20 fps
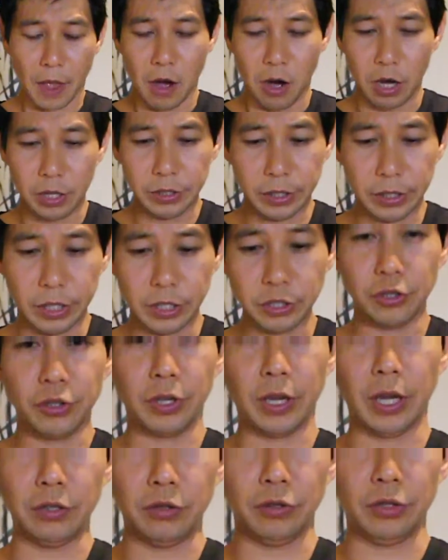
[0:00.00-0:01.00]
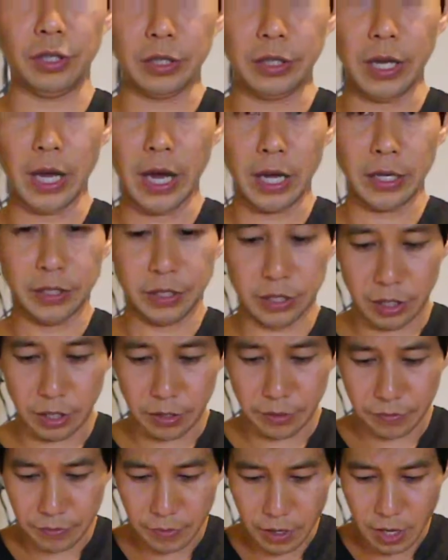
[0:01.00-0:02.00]
Other things you can do in the desk
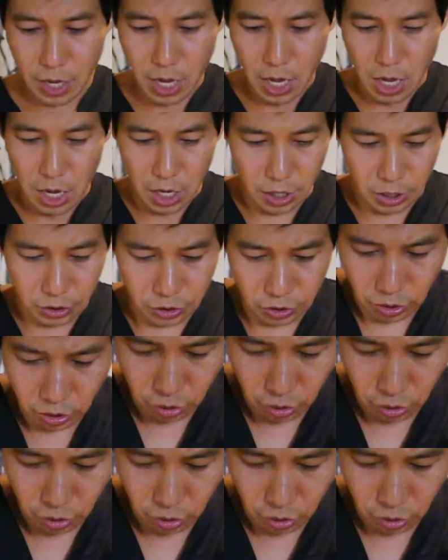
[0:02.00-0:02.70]
is